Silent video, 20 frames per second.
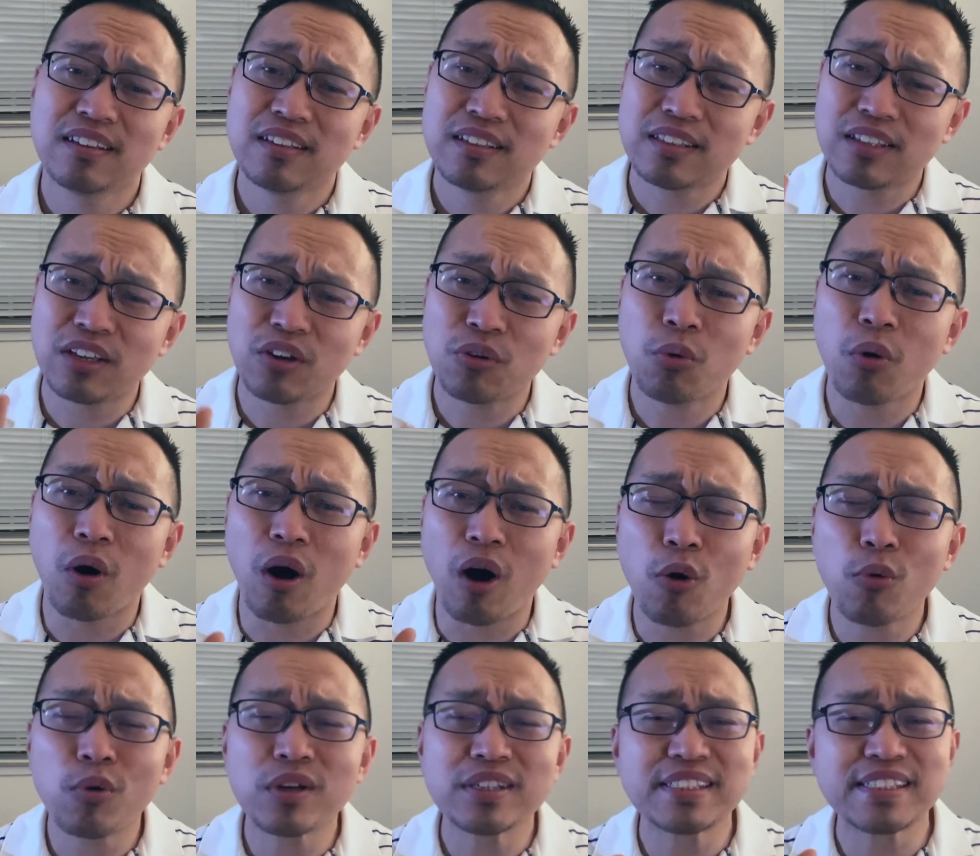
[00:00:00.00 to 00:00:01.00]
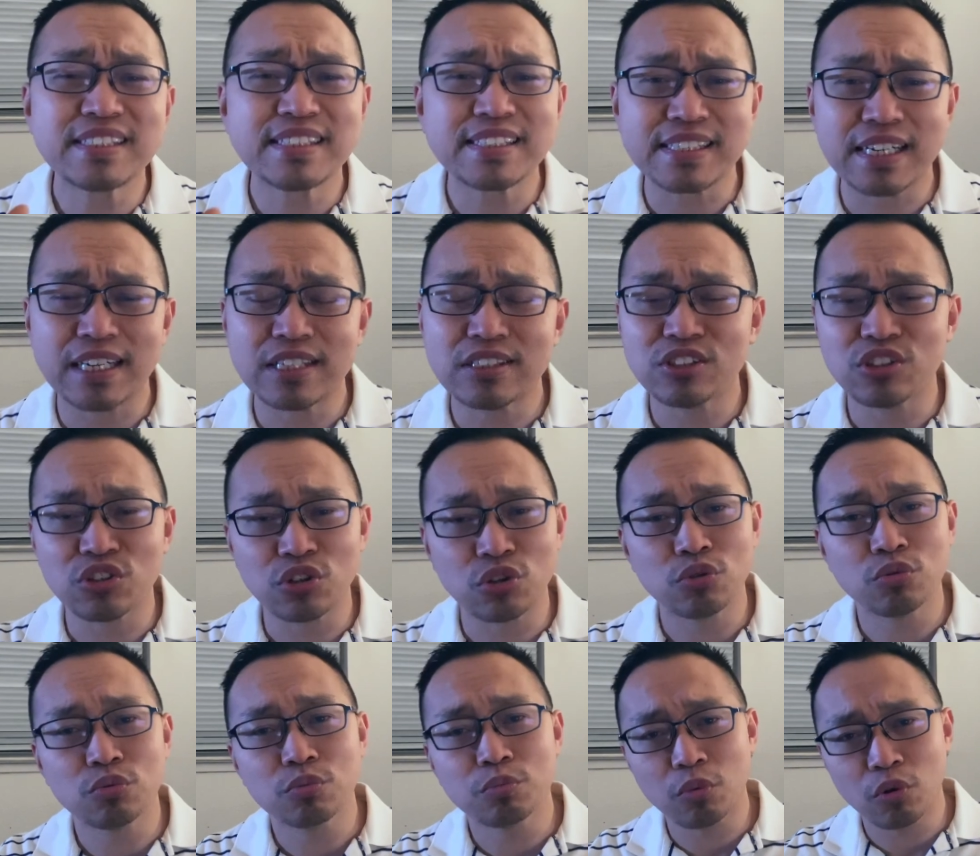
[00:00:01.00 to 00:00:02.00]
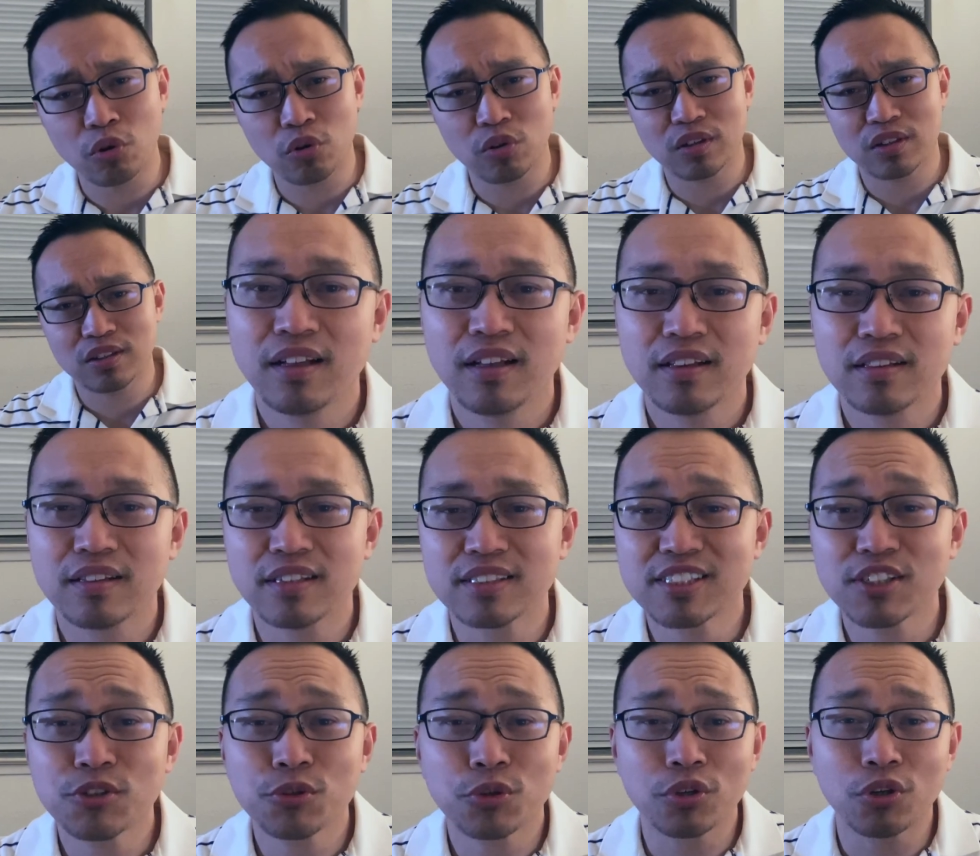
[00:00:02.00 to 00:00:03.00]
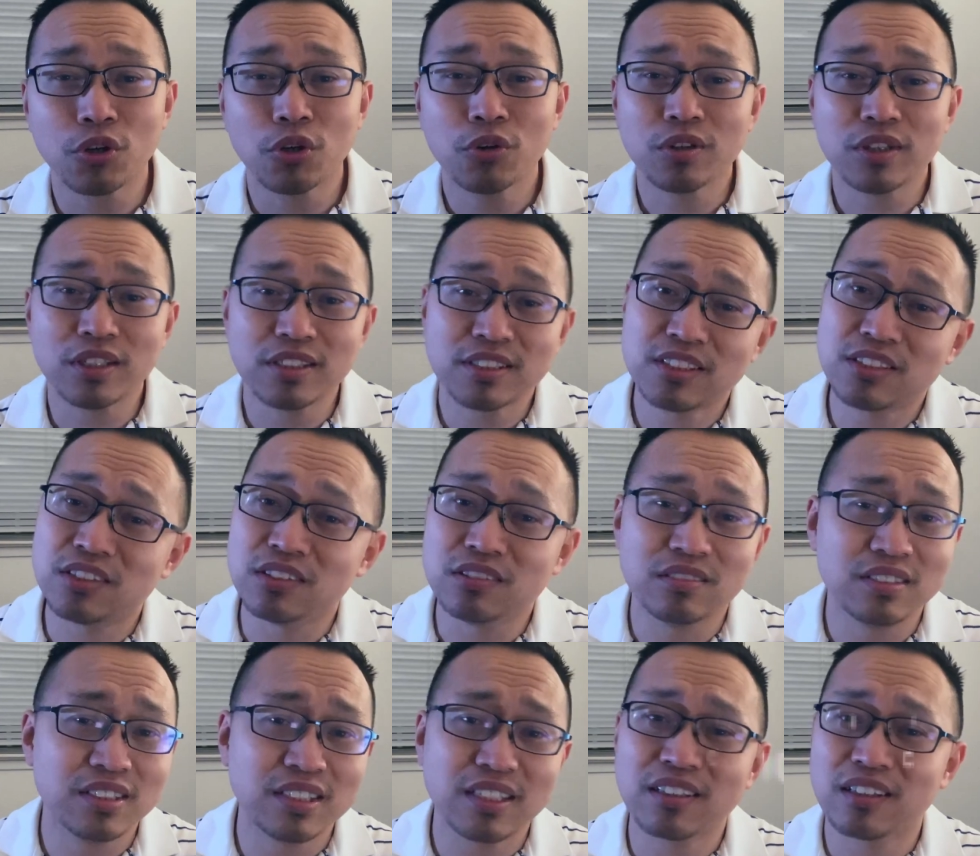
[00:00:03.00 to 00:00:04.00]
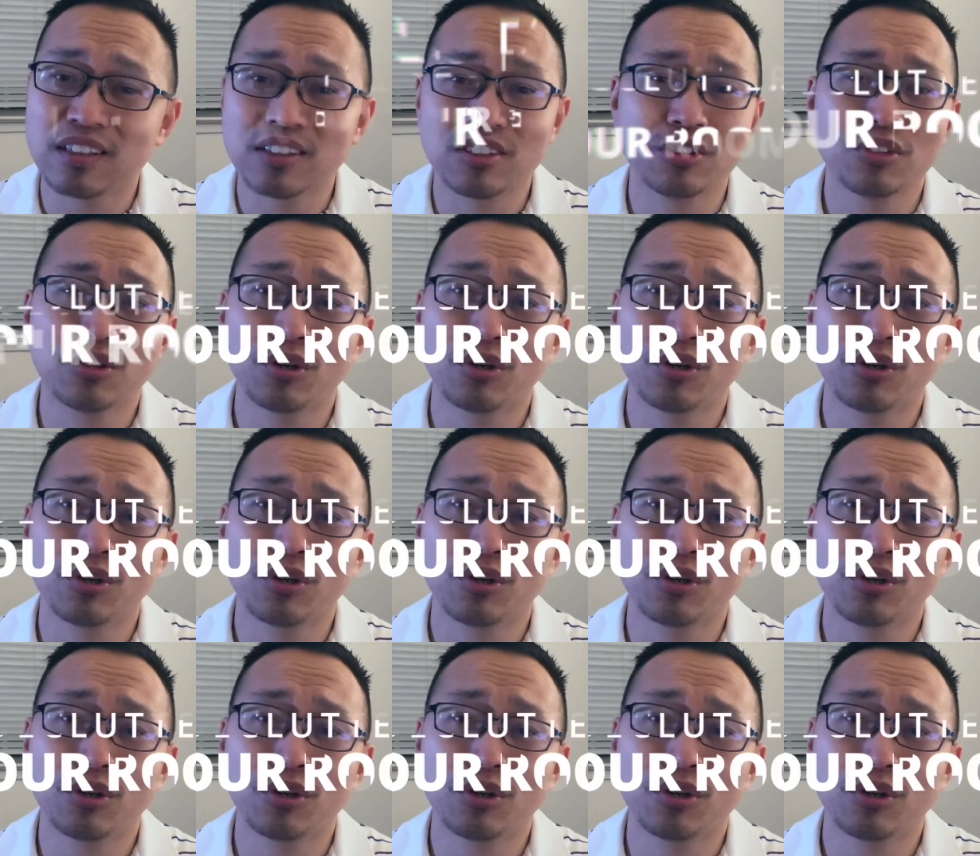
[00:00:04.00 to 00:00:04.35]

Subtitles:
it will always stun you more. Let's say your goal is to declutter your